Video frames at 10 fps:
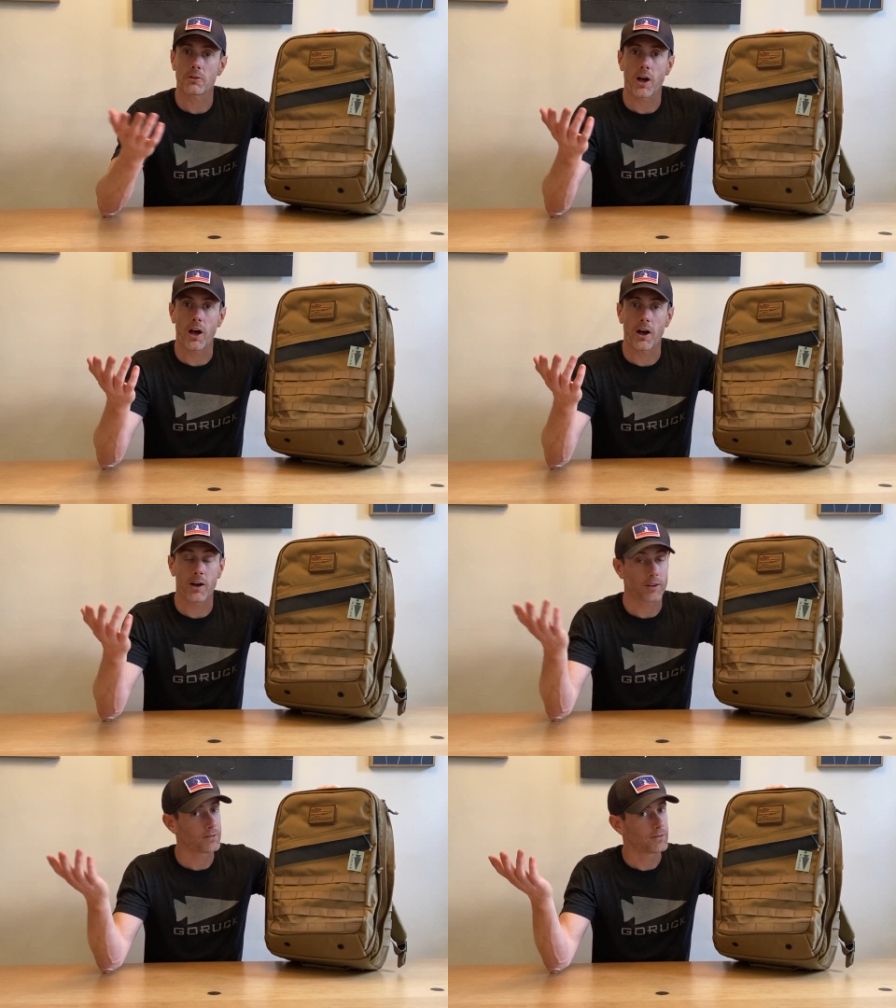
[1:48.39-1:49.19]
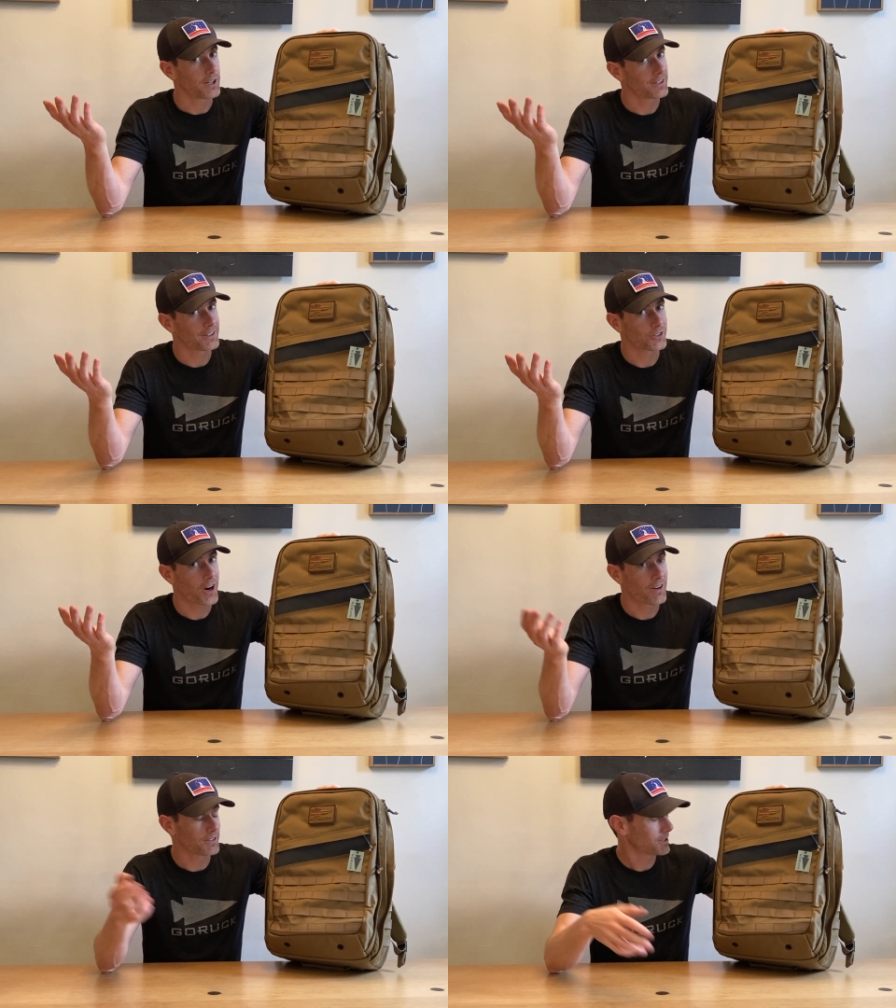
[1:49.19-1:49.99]
again,
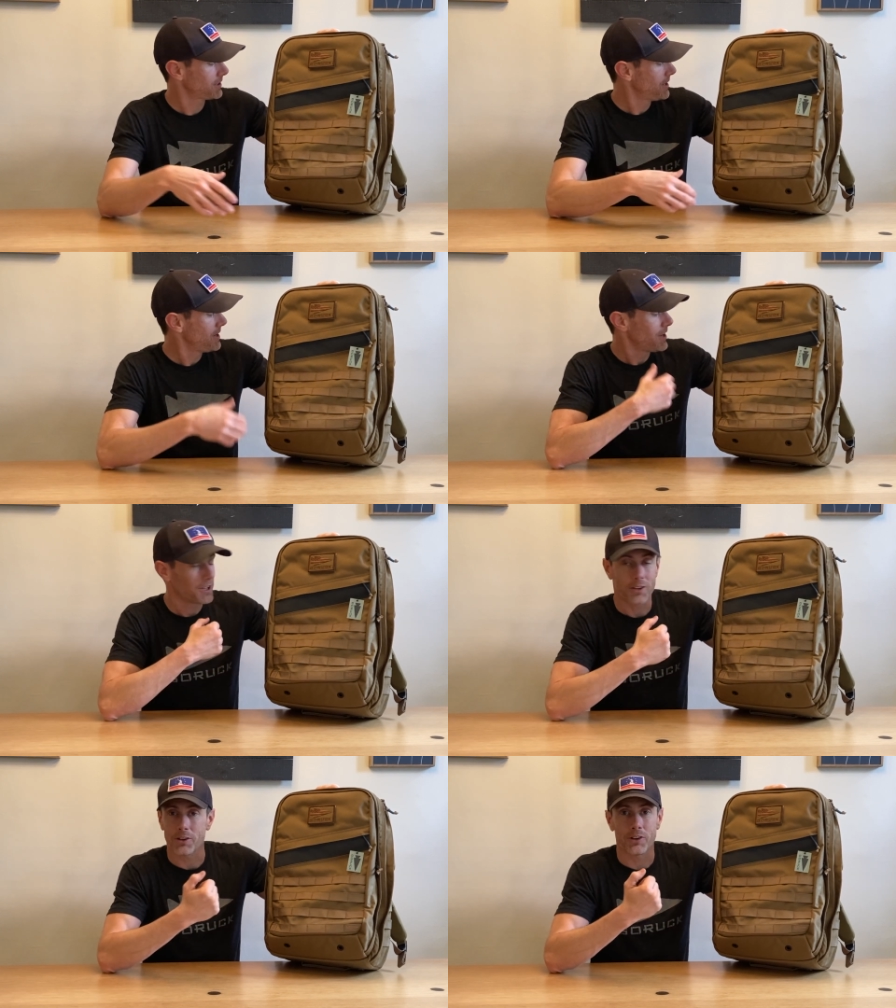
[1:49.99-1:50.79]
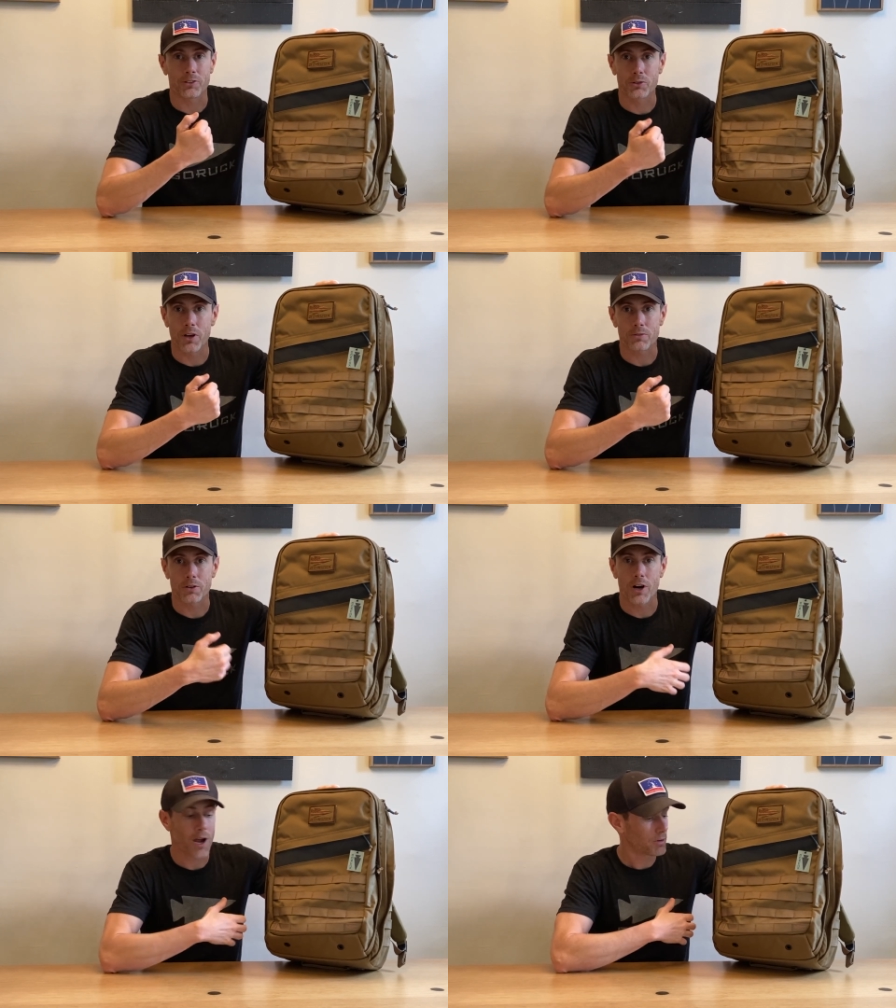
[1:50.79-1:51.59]
traveling, it's great for
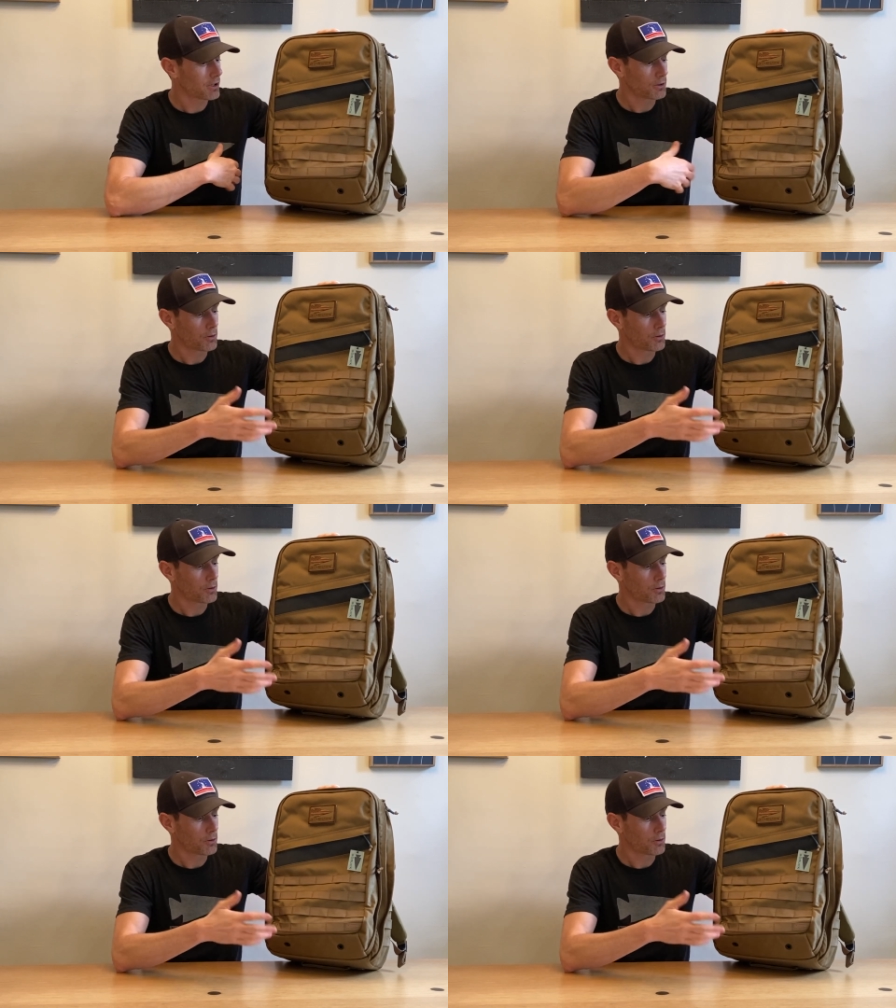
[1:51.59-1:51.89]
grab and go.